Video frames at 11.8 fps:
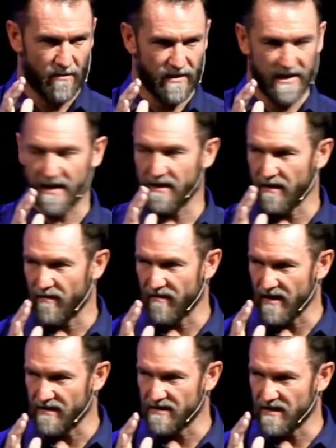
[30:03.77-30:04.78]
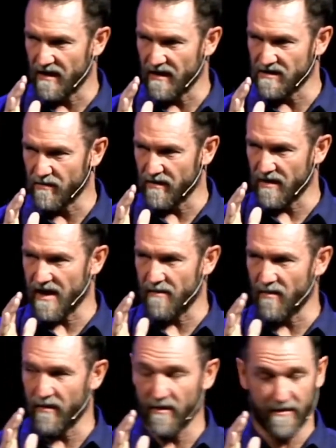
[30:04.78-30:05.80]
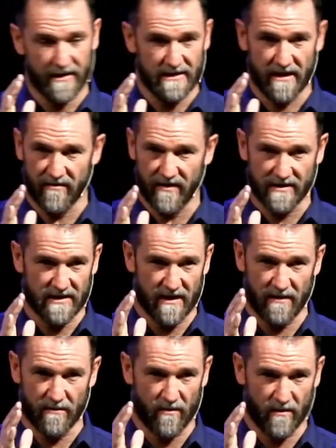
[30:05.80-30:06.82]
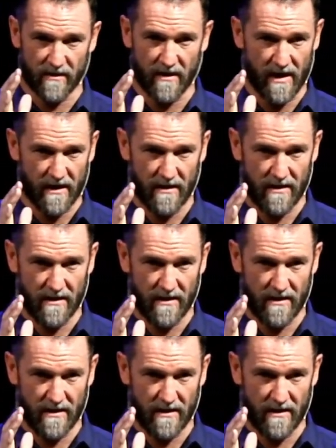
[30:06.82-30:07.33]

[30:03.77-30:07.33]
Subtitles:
pretend like we've got this connection with God, but we don't want to take FaceTime with God.